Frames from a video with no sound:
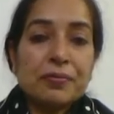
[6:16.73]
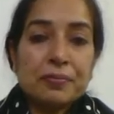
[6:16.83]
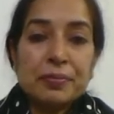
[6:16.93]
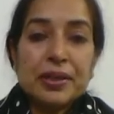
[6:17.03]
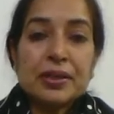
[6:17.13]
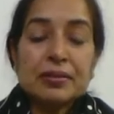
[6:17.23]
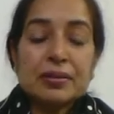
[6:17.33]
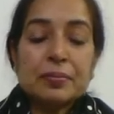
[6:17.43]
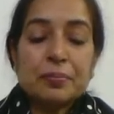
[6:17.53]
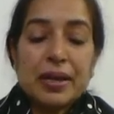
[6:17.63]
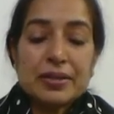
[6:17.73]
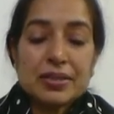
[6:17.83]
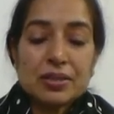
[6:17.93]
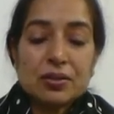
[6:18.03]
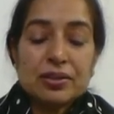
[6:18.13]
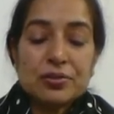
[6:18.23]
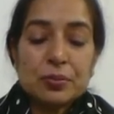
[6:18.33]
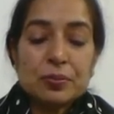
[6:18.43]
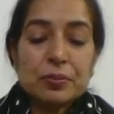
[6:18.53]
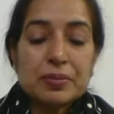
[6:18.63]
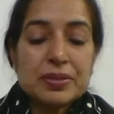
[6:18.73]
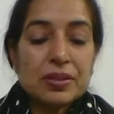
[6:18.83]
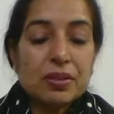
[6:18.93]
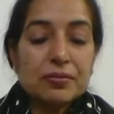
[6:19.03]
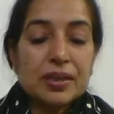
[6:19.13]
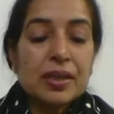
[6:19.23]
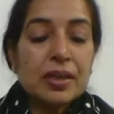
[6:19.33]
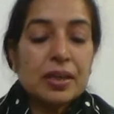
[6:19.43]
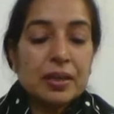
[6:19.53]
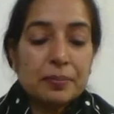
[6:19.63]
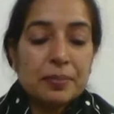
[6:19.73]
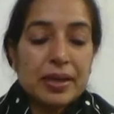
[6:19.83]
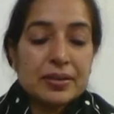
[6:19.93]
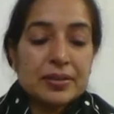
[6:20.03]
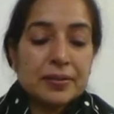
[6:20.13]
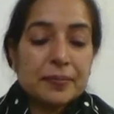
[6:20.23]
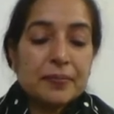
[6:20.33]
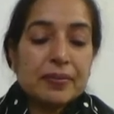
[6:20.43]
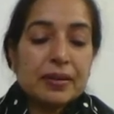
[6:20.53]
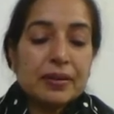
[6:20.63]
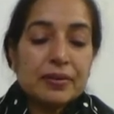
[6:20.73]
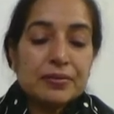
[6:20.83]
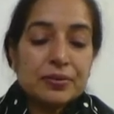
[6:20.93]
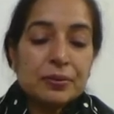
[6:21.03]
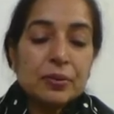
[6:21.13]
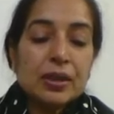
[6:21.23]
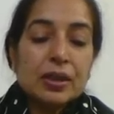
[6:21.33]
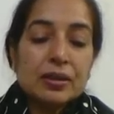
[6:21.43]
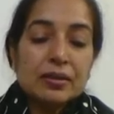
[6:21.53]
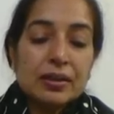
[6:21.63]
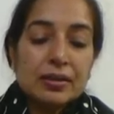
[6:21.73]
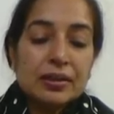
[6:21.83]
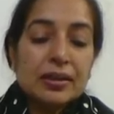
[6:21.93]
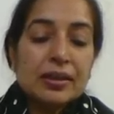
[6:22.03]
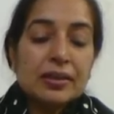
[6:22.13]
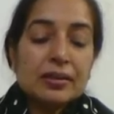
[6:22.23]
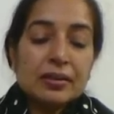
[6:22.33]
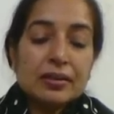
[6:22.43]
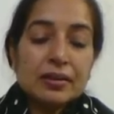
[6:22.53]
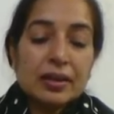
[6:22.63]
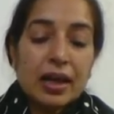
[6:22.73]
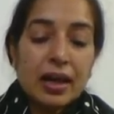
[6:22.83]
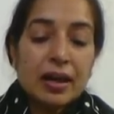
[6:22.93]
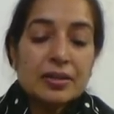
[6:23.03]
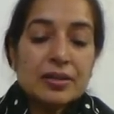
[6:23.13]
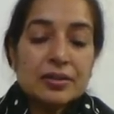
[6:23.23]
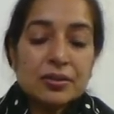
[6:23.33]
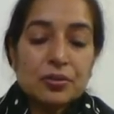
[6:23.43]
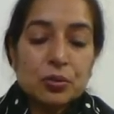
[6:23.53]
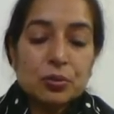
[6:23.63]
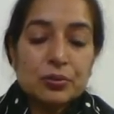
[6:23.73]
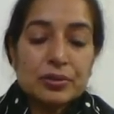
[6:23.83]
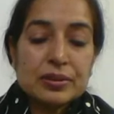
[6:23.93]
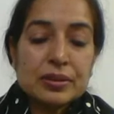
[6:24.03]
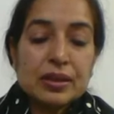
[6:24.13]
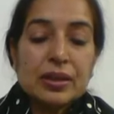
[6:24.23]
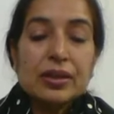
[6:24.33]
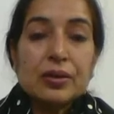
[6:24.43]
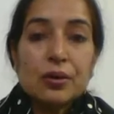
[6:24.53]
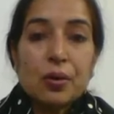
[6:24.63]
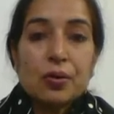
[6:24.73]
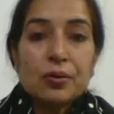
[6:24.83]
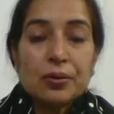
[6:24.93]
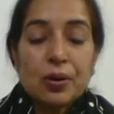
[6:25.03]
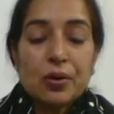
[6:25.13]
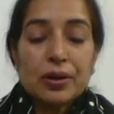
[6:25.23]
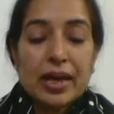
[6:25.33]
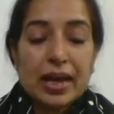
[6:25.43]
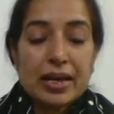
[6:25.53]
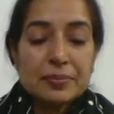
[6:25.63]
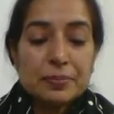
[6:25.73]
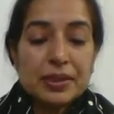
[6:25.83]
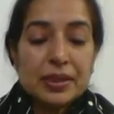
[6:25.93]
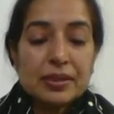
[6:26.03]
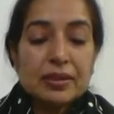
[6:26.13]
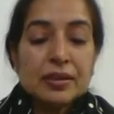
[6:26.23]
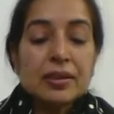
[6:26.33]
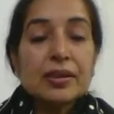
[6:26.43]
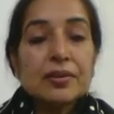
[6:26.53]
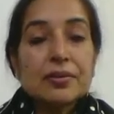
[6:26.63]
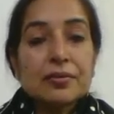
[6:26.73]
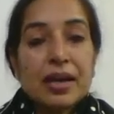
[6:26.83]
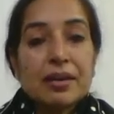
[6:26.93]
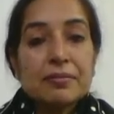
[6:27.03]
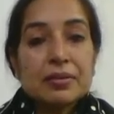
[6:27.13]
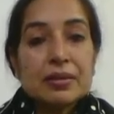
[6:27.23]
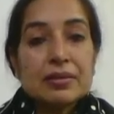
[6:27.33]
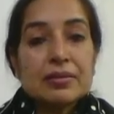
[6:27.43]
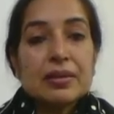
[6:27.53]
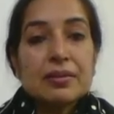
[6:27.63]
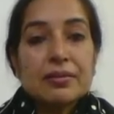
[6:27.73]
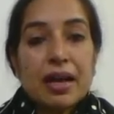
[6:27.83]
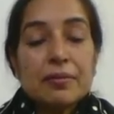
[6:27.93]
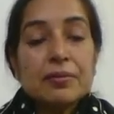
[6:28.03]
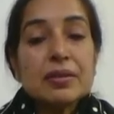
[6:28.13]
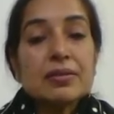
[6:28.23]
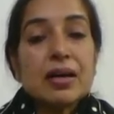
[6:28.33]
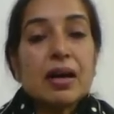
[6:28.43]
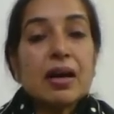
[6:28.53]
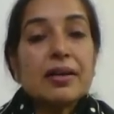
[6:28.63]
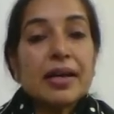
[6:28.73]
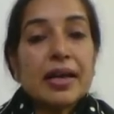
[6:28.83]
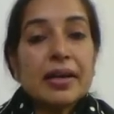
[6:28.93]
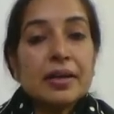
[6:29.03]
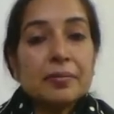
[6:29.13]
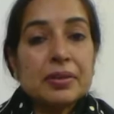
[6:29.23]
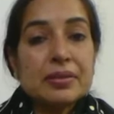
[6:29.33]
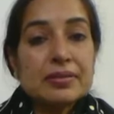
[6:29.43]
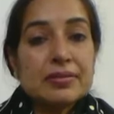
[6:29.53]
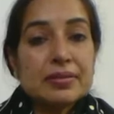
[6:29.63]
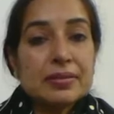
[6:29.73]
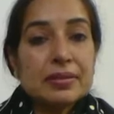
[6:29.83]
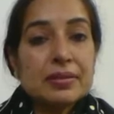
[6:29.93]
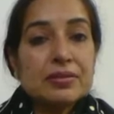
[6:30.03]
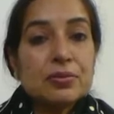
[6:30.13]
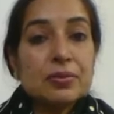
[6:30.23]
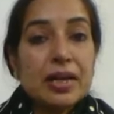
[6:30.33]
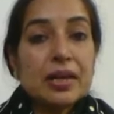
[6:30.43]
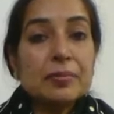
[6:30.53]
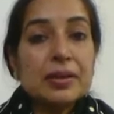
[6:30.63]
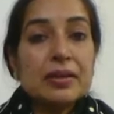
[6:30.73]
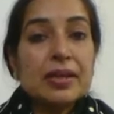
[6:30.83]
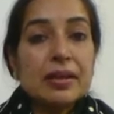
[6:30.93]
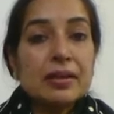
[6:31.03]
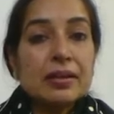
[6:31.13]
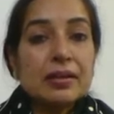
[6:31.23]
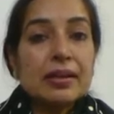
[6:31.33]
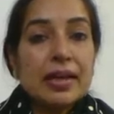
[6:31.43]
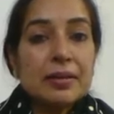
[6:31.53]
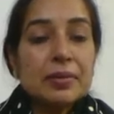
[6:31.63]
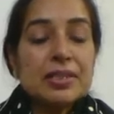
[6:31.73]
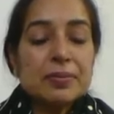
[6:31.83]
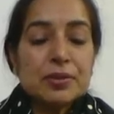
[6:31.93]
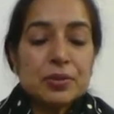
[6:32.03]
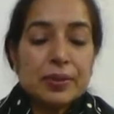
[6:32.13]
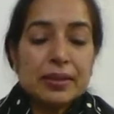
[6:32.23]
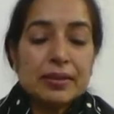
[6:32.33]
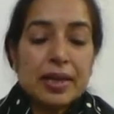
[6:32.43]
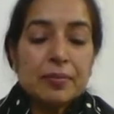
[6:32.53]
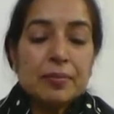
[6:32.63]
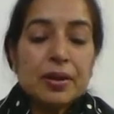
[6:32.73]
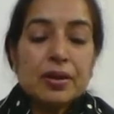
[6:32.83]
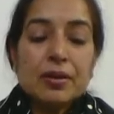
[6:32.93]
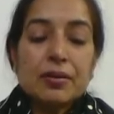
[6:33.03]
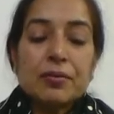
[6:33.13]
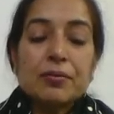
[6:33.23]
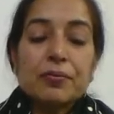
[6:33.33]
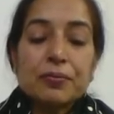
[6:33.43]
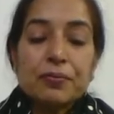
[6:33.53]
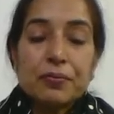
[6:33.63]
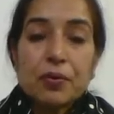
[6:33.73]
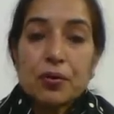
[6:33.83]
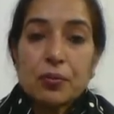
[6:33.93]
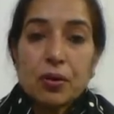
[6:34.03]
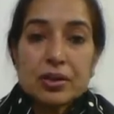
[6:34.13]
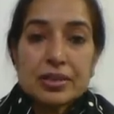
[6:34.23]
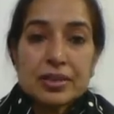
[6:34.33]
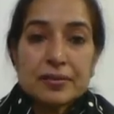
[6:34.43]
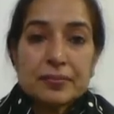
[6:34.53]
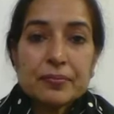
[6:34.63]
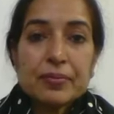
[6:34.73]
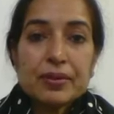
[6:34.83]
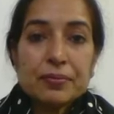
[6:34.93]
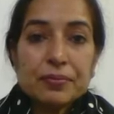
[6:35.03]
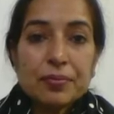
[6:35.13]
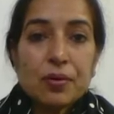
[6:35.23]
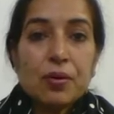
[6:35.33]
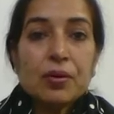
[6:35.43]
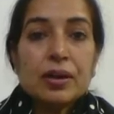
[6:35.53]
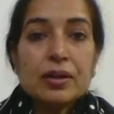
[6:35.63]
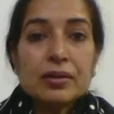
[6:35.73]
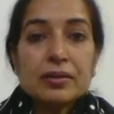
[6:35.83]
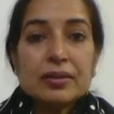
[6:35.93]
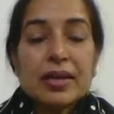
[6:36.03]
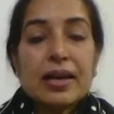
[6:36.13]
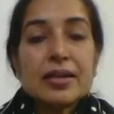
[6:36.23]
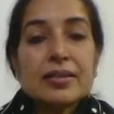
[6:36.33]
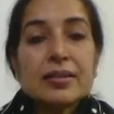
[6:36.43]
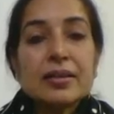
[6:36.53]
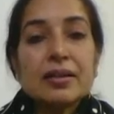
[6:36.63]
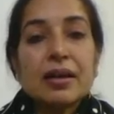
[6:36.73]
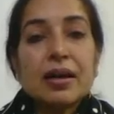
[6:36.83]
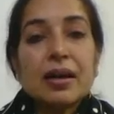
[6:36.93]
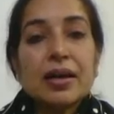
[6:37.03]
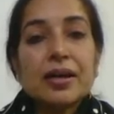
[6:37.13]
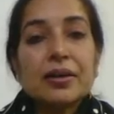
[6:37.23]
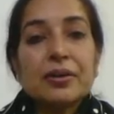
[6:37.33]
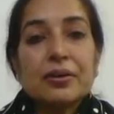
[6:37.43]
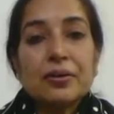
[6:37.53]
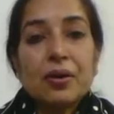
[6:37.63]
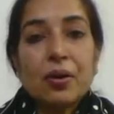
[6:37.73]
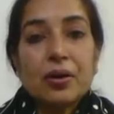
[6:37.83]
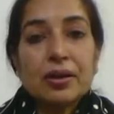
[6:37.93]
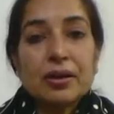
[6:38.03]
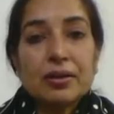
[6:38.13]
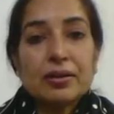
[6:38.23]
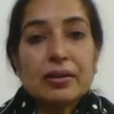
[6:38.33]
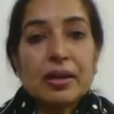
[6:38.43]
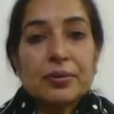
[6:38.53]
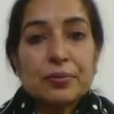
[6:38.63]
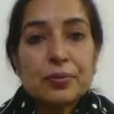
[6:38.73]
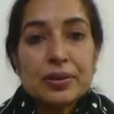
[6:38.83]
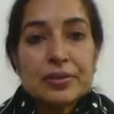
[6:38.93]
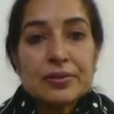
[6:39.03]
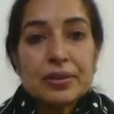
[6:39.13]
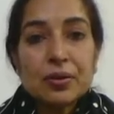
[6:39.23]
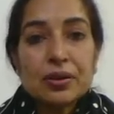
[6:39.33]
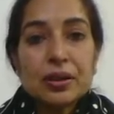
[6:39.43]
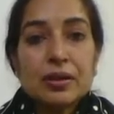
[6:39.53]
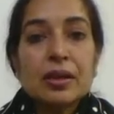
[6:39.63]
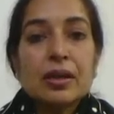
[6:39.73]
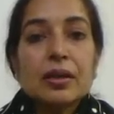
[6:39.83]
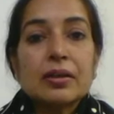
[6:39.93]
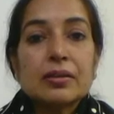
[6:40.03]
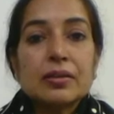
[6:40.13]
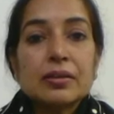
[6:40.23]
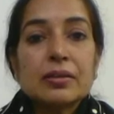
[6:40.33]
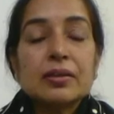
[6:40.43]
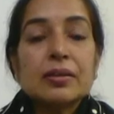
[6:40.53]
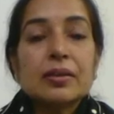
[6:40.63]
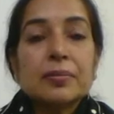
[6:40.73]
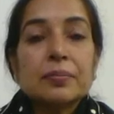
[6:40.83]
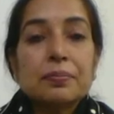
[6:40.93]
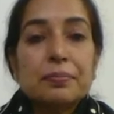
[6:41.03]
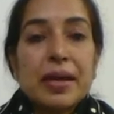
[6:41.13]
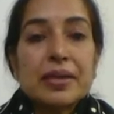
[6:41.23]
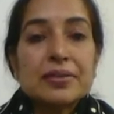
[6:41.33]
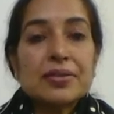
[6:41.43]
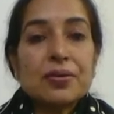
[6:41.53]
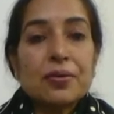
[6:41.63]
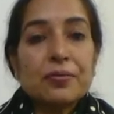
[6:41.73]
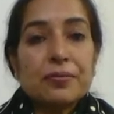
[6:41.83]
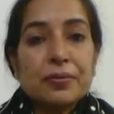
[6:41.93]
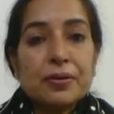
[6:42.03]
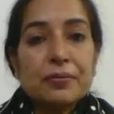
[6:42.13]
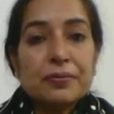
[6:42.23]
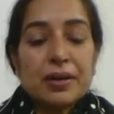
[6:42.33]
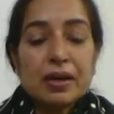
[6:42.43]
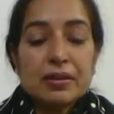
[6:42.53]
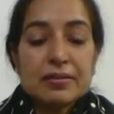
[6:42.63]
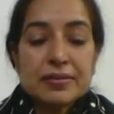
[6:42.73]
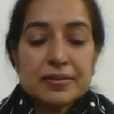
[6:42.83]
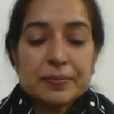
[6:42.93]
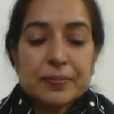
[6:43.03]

being the best, or the supremacy of the best. So the lily and the rose long had been rivals. Rivals are enemies. So there had been an enmity between them. For what? For that high honor. And what is the honor? The best of flowers.